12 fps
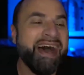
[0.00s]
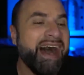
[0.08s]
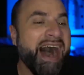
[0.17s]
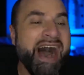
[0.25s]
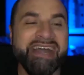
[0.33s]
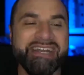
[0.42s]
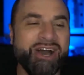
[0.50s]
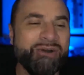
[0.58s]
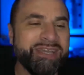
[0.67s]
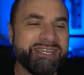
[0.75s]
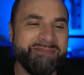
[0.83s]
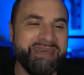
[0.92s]
I know he
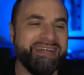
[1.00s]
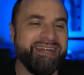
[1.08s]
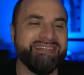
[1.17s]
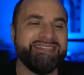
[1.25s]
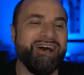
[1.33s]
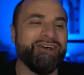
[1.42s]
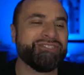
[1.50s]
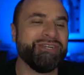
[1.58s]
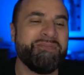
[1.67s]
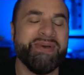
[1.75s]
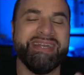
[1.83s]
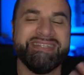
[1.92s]
committed
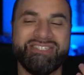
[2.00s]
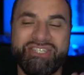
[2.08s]
adultery, but